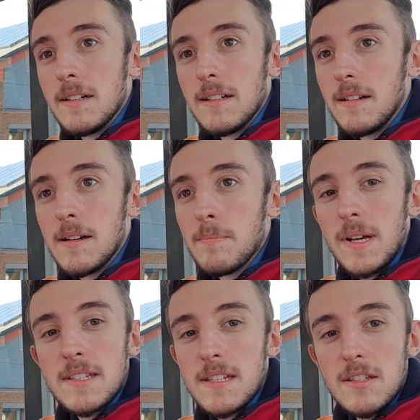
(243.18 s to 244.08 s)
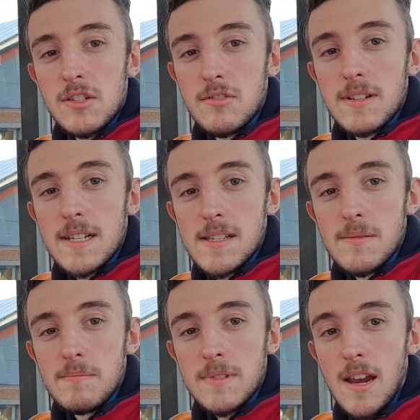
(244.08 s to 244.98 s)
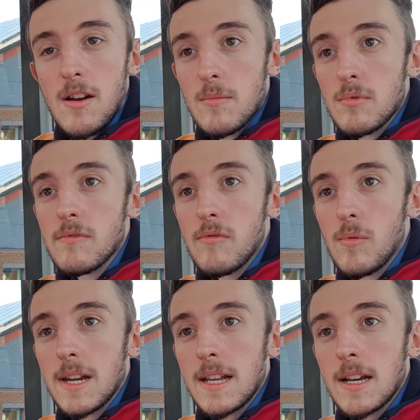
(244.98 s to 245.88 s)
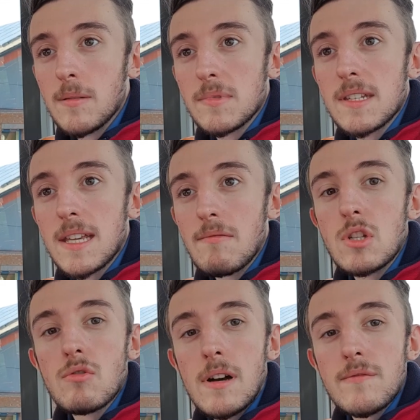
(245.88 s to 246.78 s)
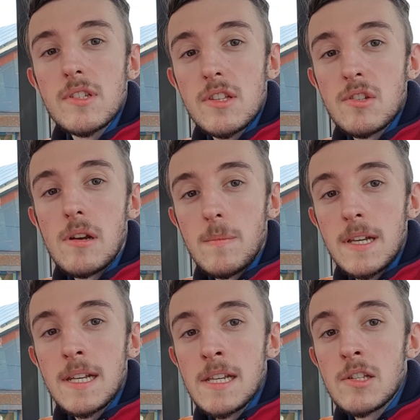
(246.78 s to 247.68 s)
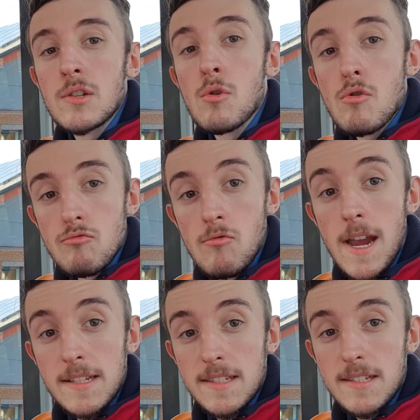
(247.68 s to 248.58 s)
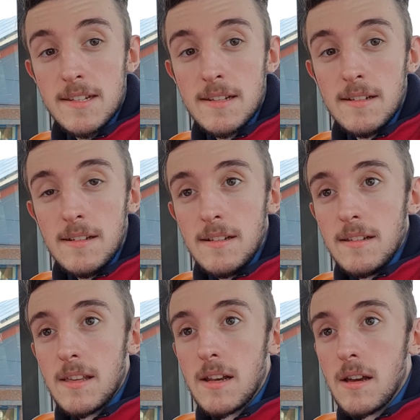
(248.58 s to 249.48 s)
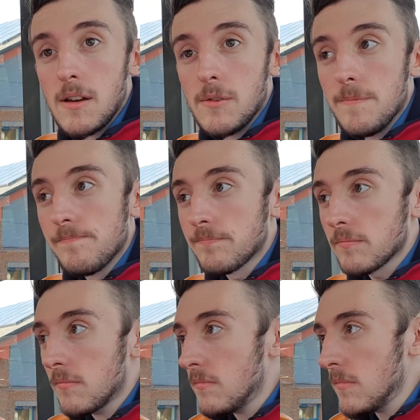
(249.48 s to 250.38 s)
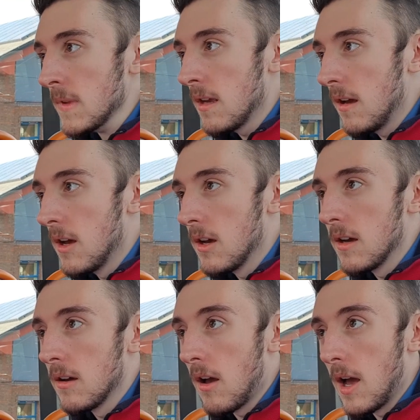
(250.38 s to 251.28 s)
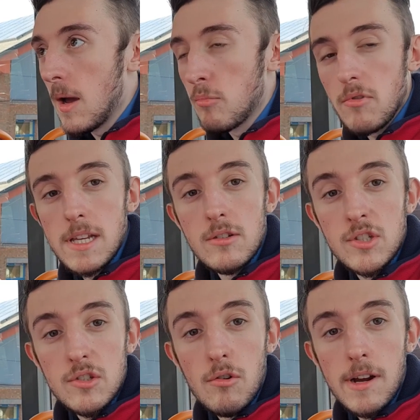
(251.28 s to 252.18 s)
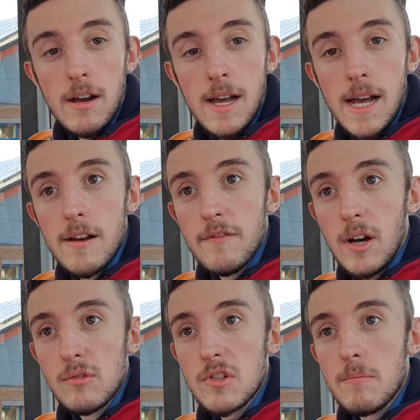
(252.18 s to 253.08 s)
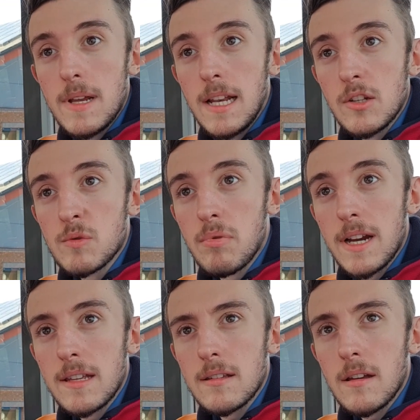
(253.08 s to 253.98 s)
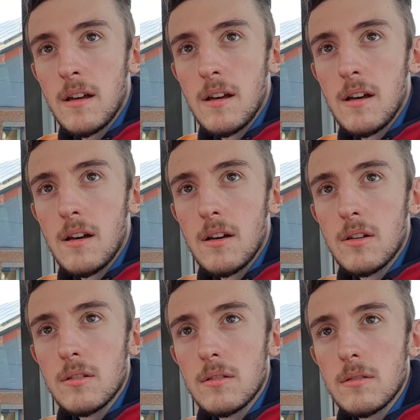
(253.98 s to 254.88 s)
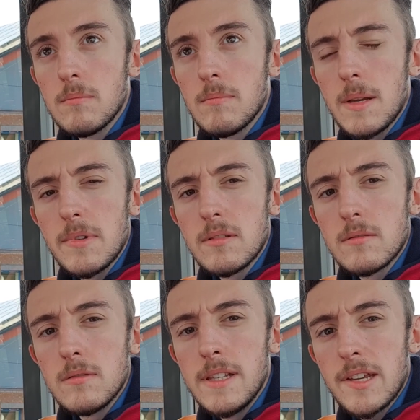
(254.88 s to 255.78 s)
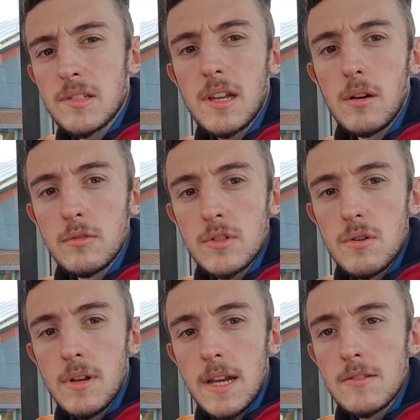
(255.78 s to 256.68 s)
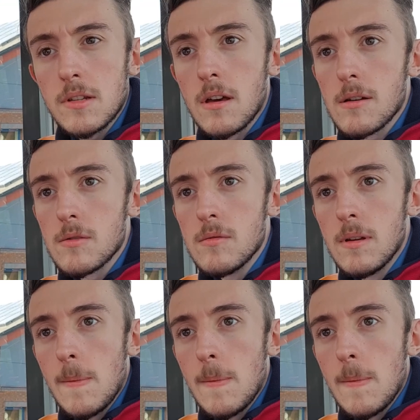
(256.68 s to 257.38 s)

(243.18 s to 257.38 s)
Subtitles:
Like, bus industry is terrible for when it comes to giving drivers the time they need to rest, you know. A pretty good story I have. I was on my lunch break maybe yesterday or 2 days ago.